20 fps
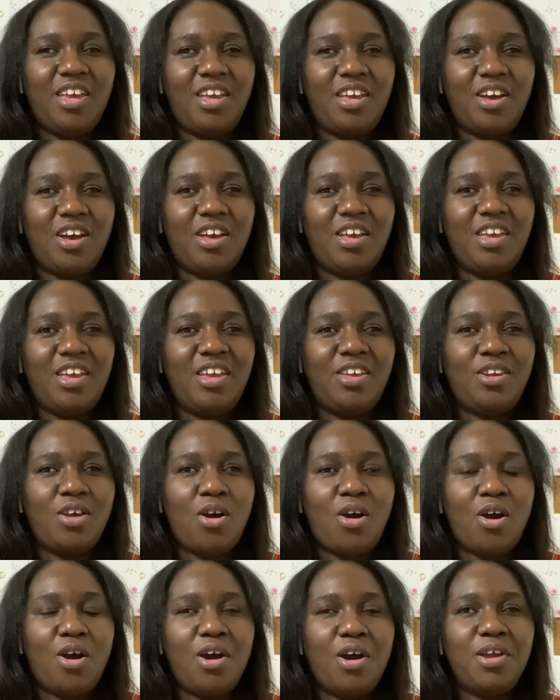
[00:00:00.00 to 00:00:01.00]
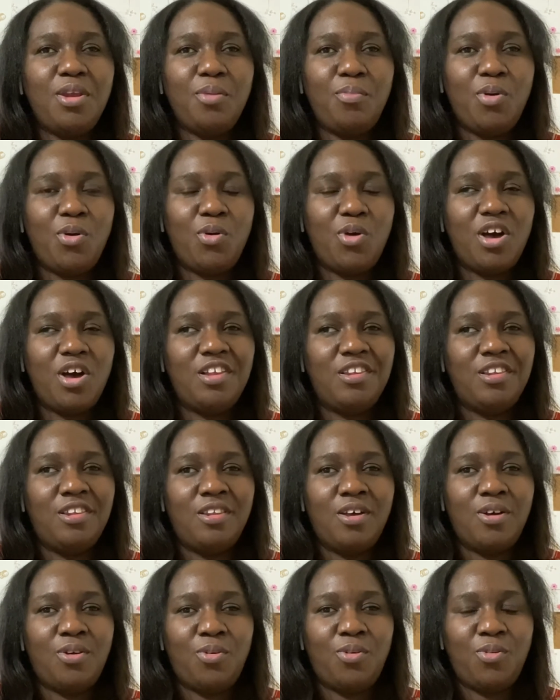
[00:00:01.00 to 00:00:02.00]
in Audible
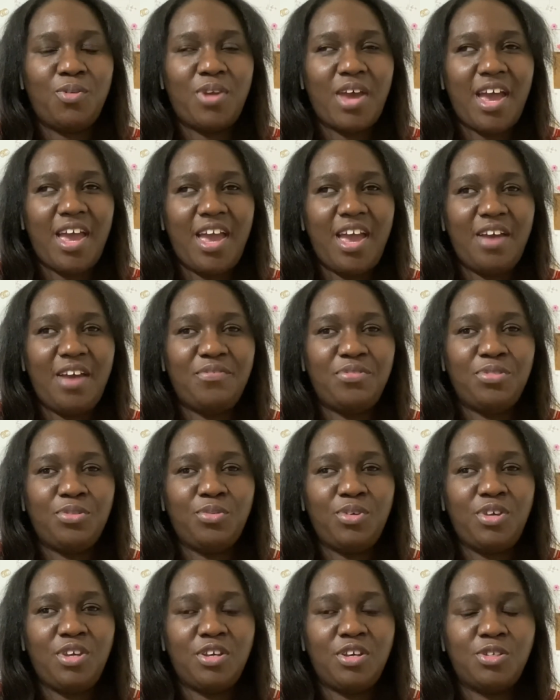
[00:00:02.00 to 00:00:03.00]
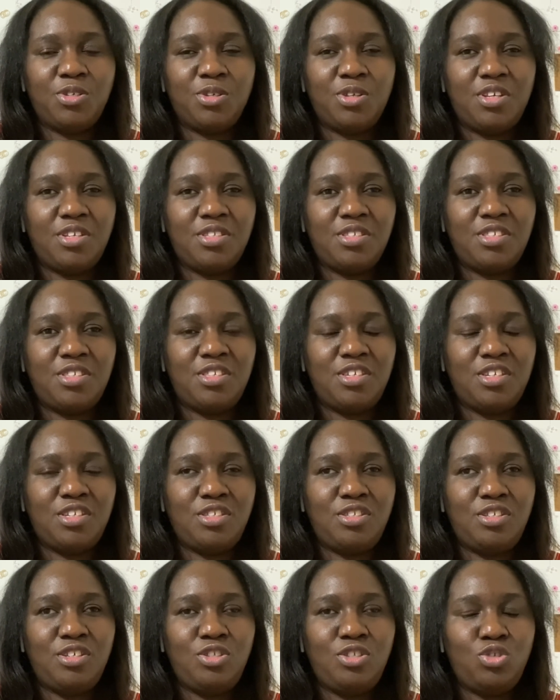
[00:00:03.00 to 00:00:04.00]
alone, I have
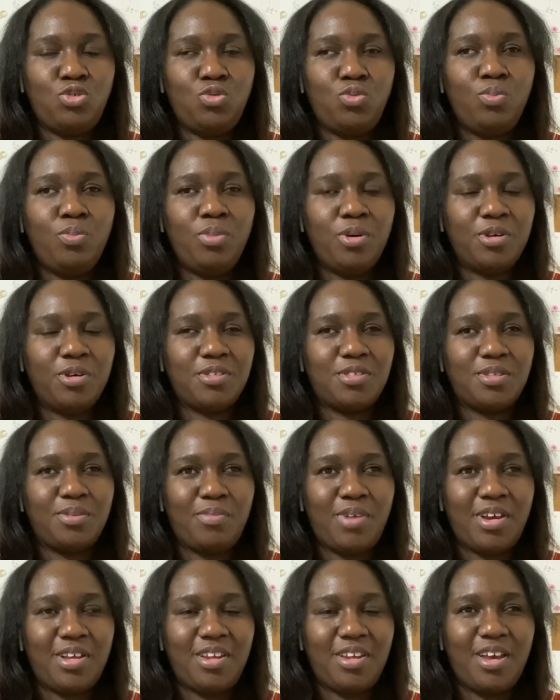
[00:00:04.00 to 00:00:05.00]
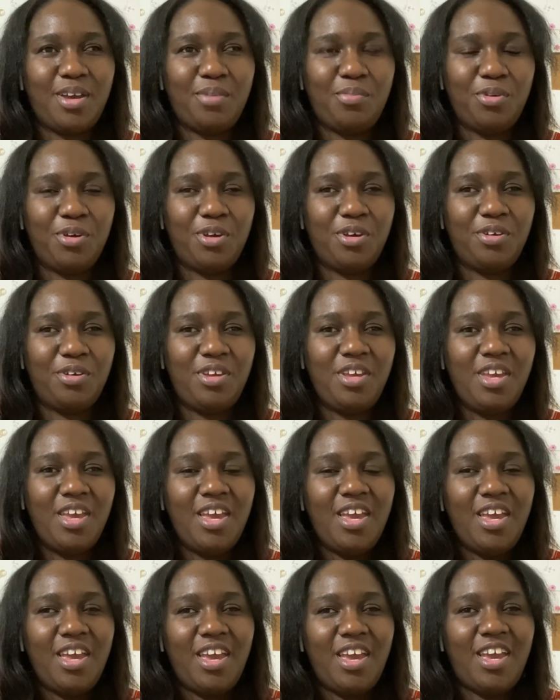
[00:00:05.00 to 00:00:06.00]
362 books in my library.
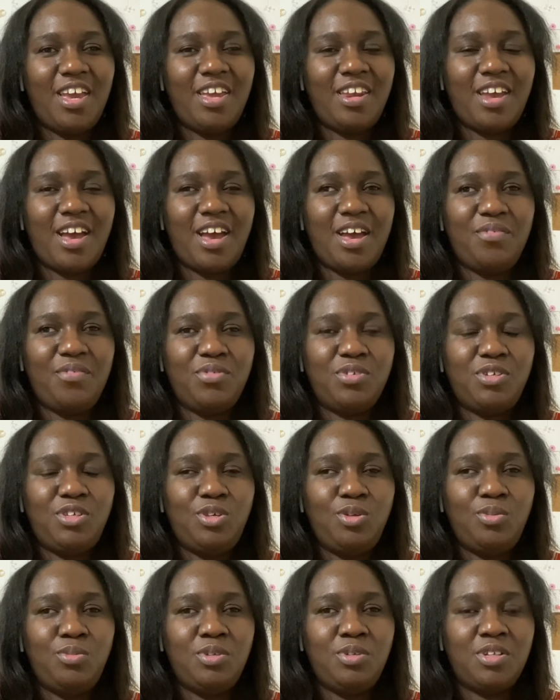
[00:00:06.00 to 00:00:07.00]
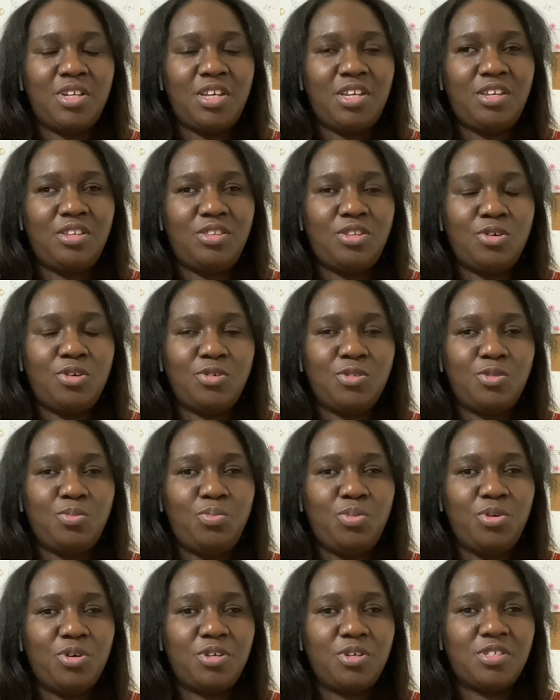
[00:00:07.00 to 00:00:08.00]
And I've accumulated those
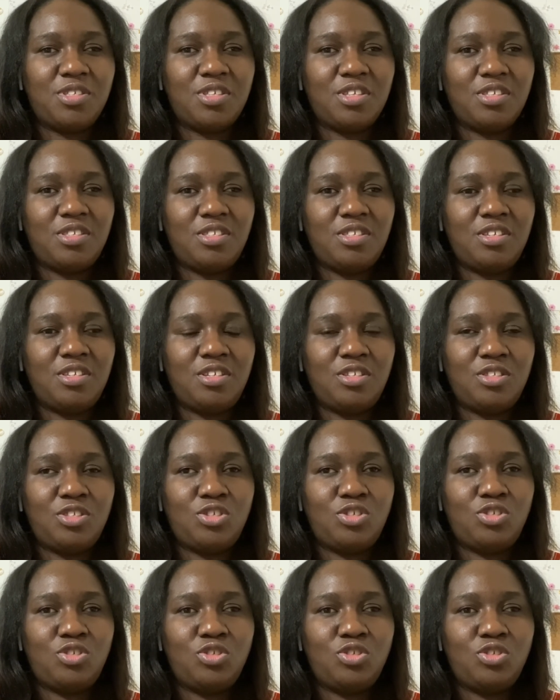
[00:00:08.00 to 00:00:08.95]
books since